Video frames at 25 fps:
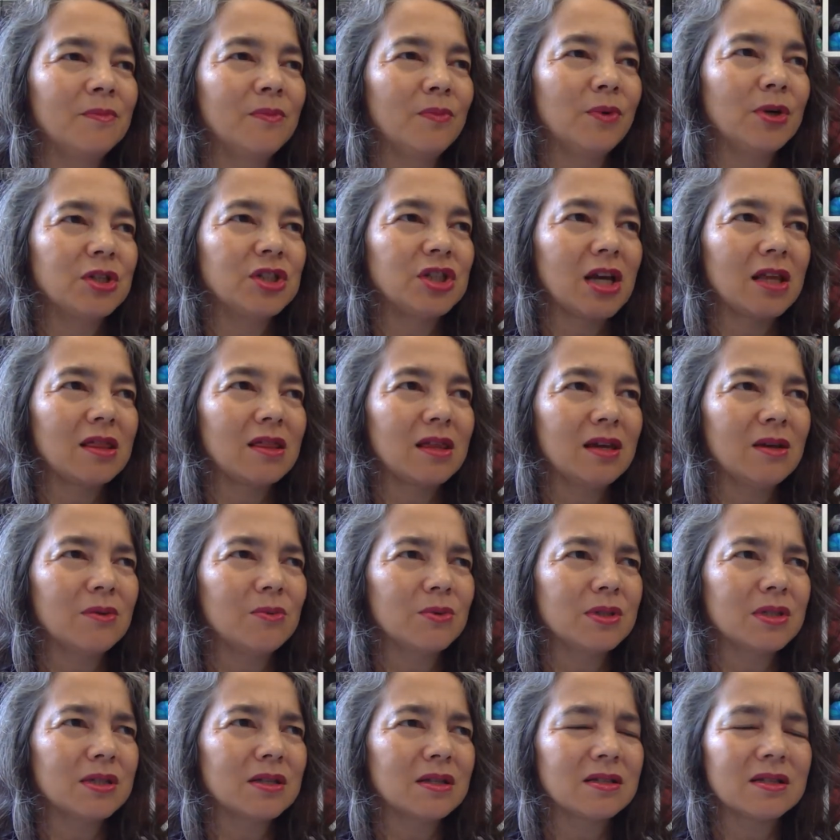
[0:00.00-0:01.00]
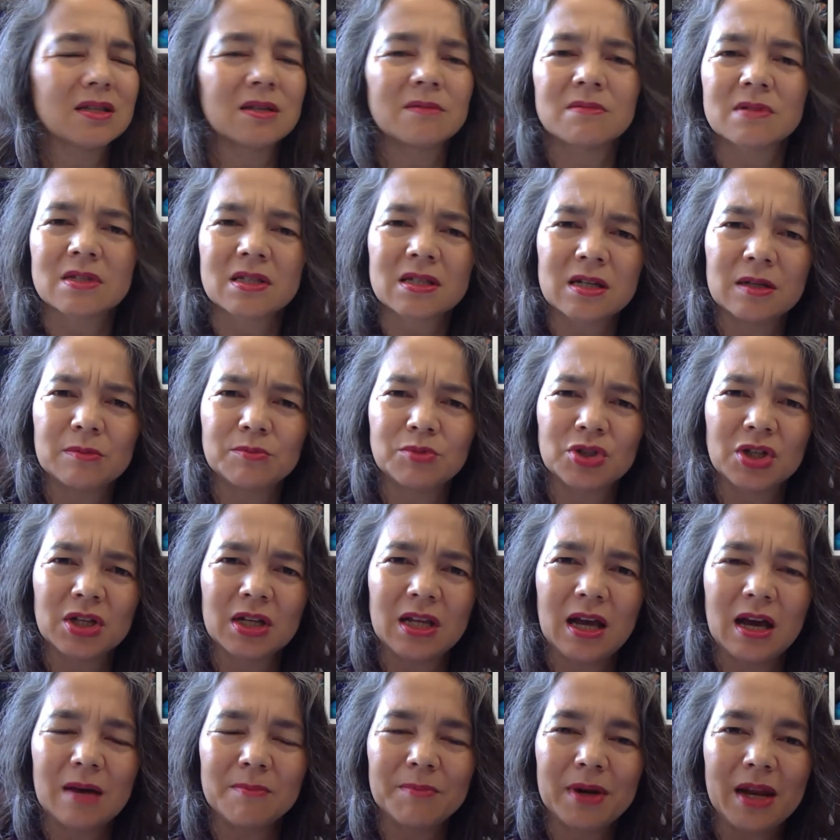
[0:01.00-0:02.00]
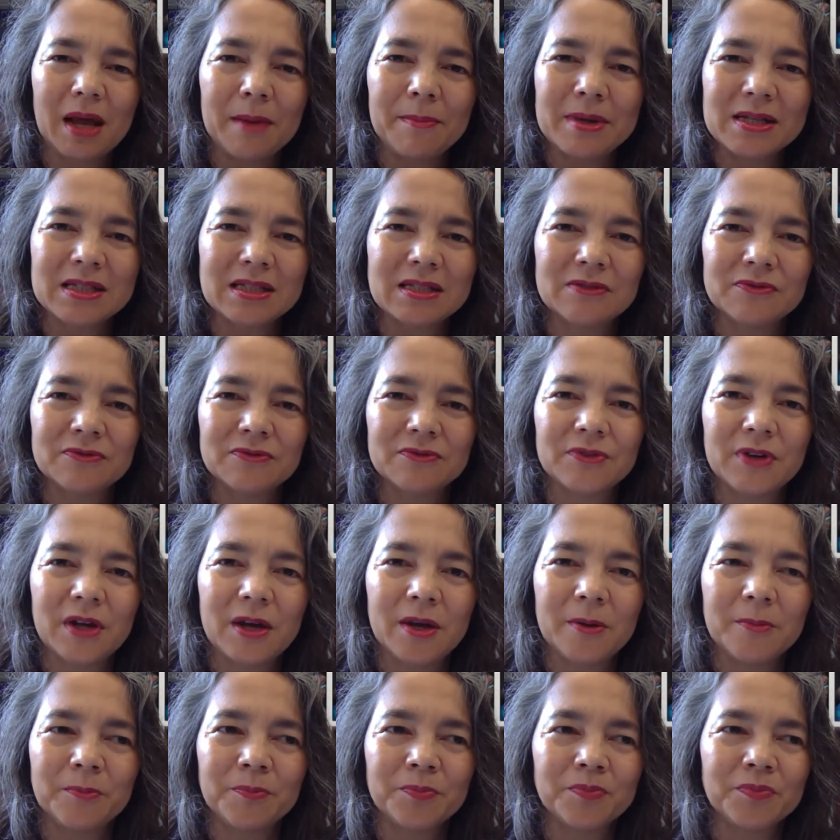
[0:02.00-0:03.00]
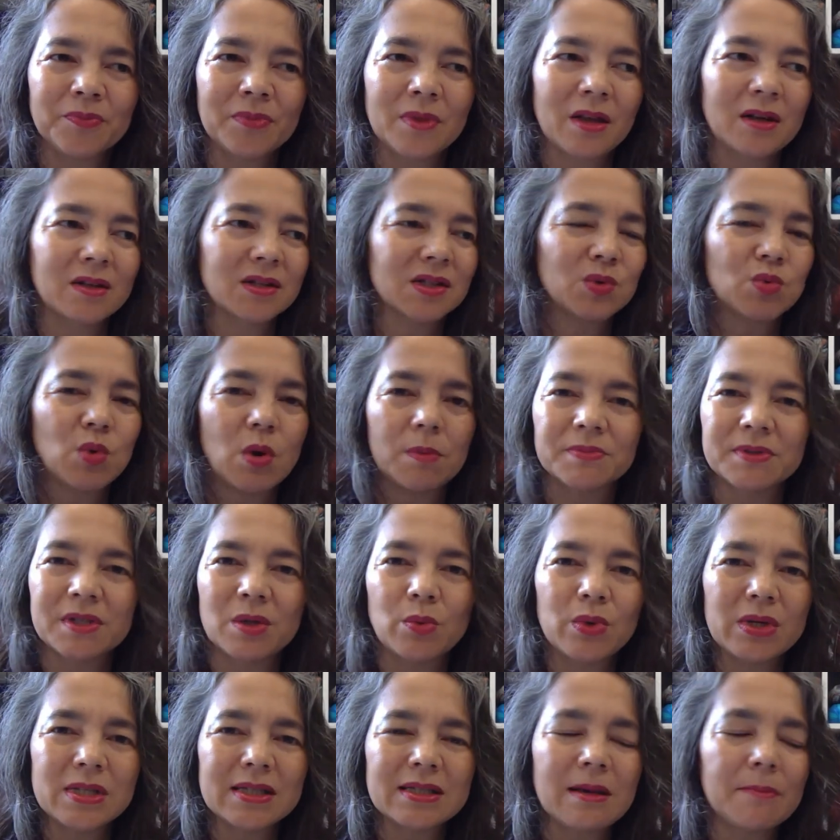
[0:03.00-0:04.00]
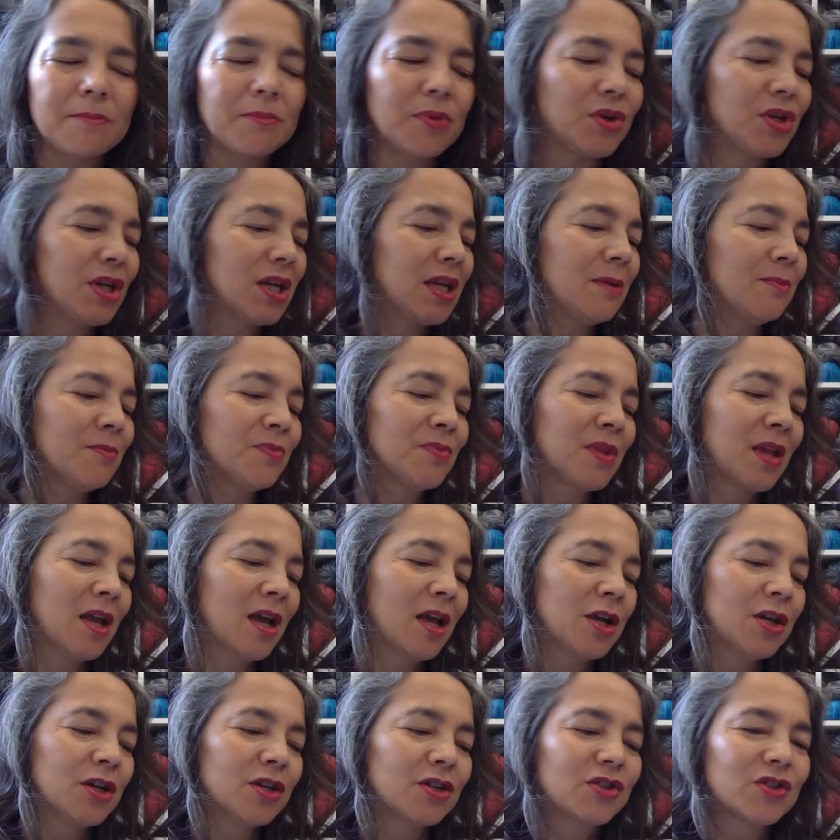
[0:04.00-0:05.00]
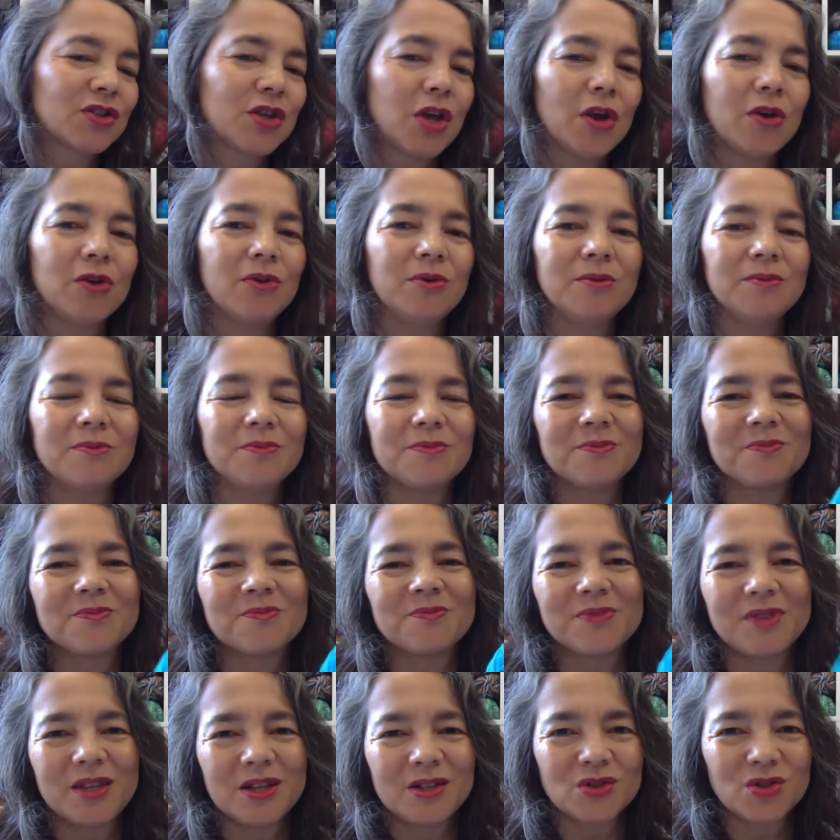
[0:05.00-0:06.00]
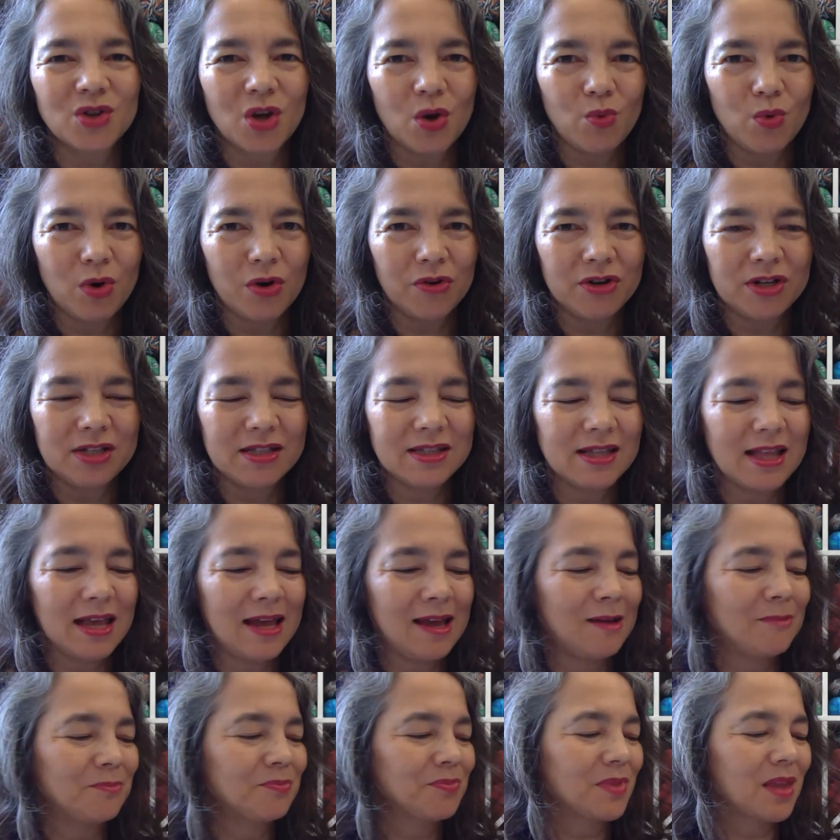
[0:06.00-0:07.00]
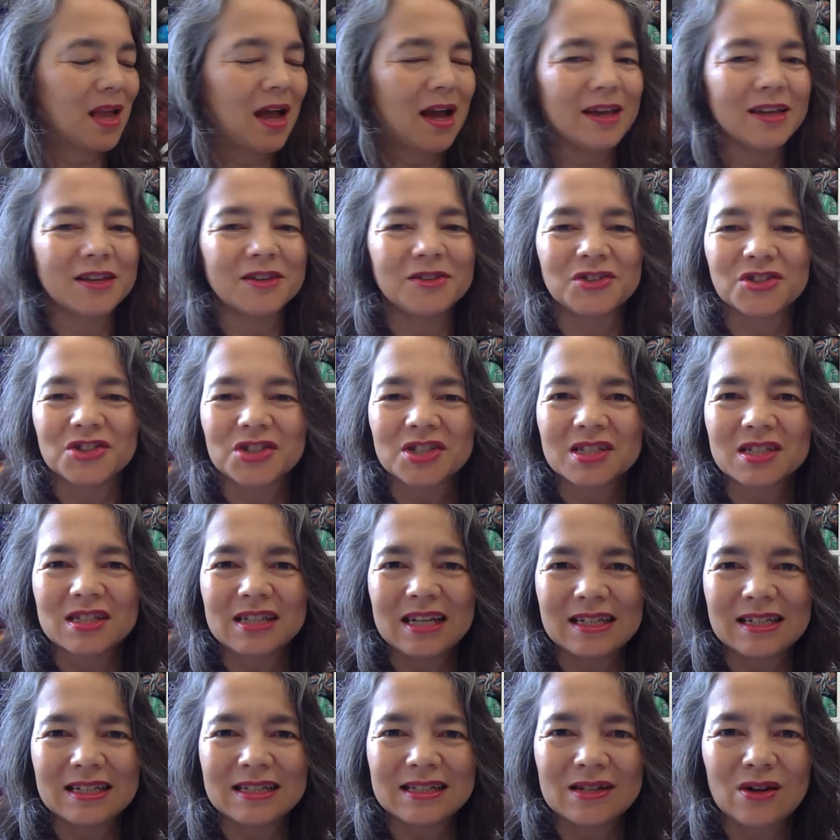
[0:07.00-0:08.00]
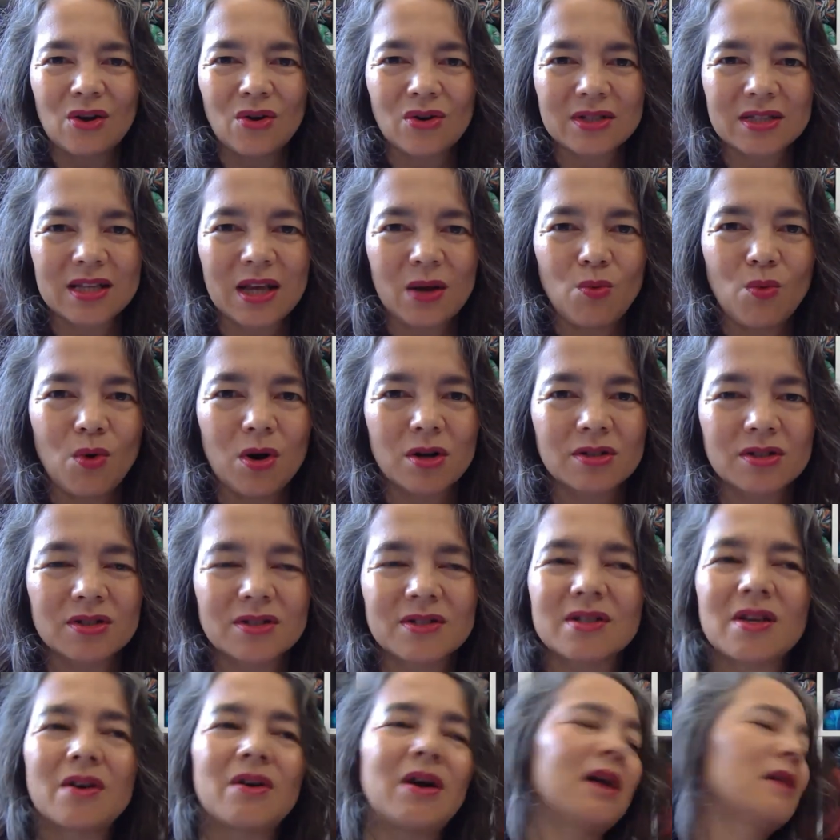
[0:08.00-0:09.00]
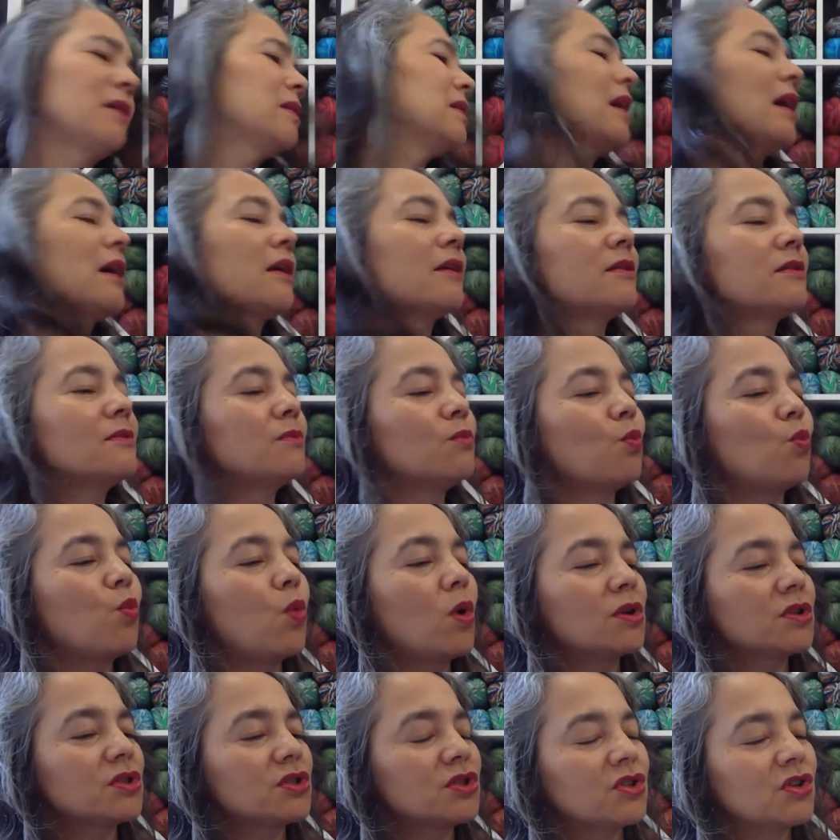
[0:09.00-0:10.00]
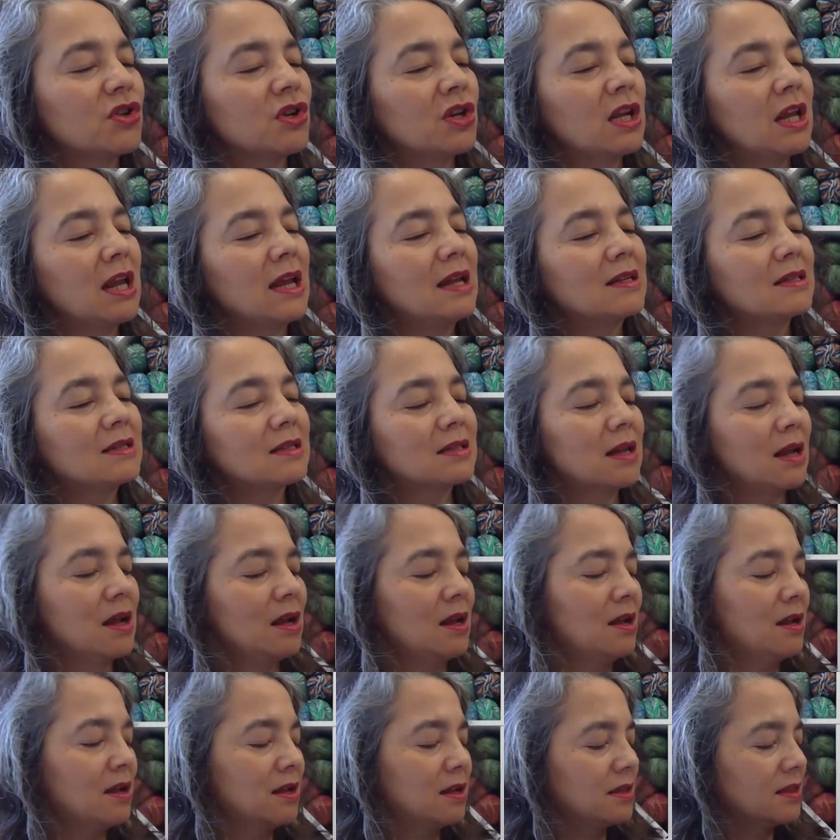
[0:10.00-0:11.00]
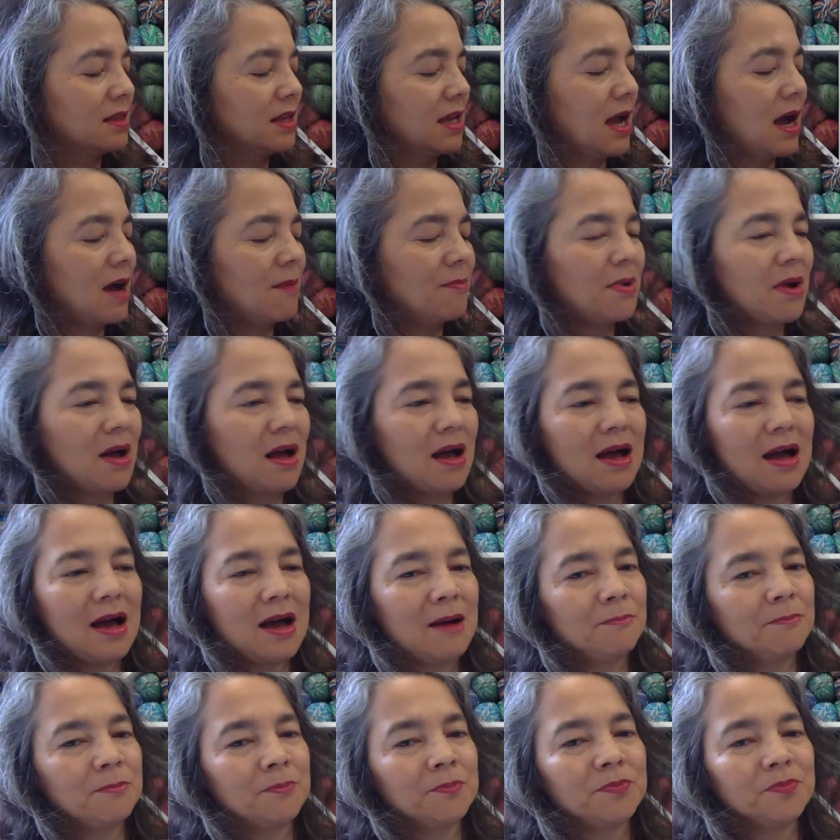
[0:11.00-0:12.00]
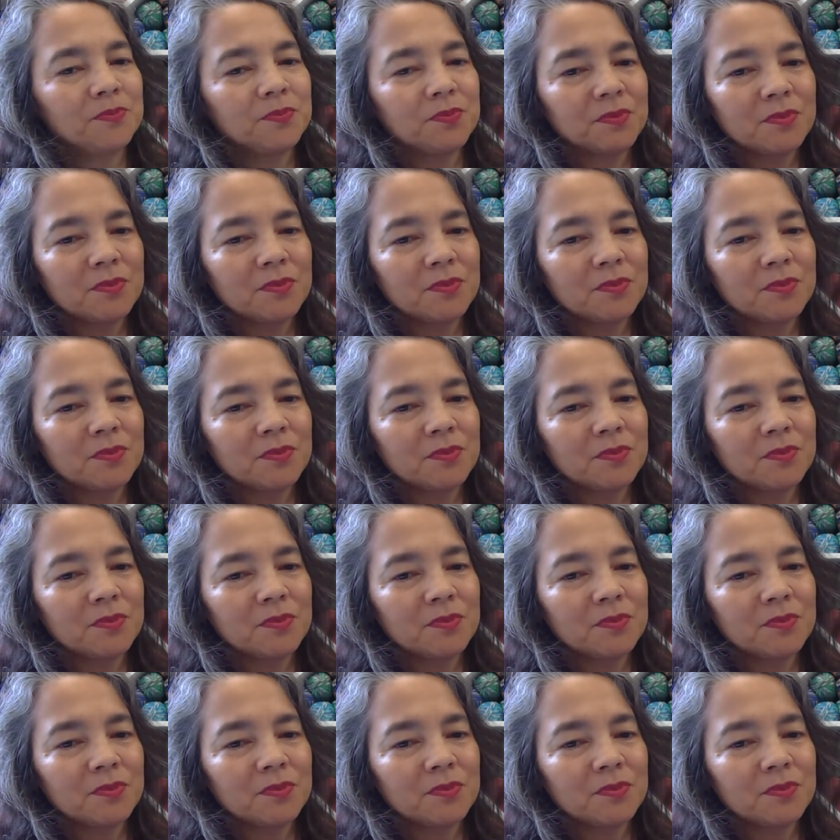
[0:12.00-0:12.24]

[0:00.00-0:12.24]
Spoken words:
which I think was a subscription yarn, but I must have swapped it with somebody. So there's no worries there. I can just knit as long as I want. So I want to knit the upper arm